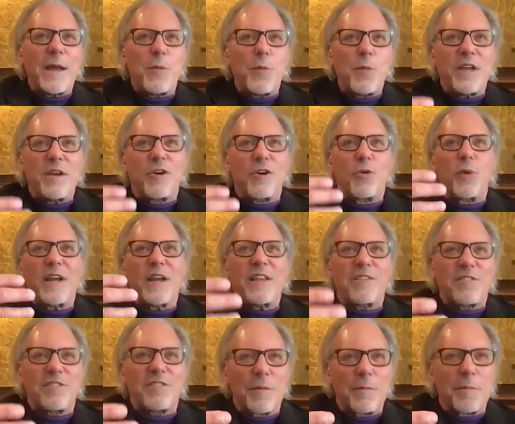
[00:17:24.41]
we
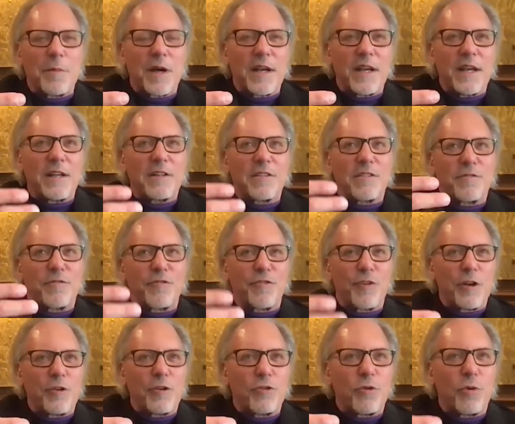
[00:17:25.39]
greet somebody at the
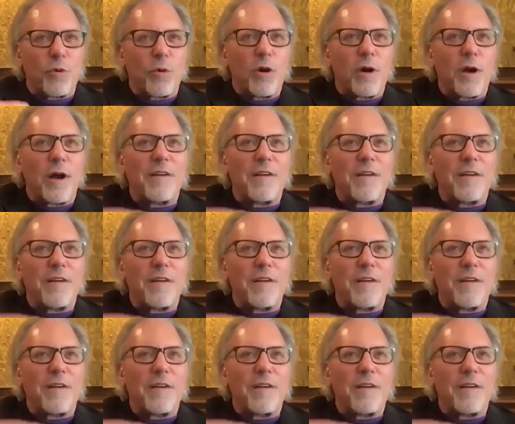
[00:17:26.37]
front door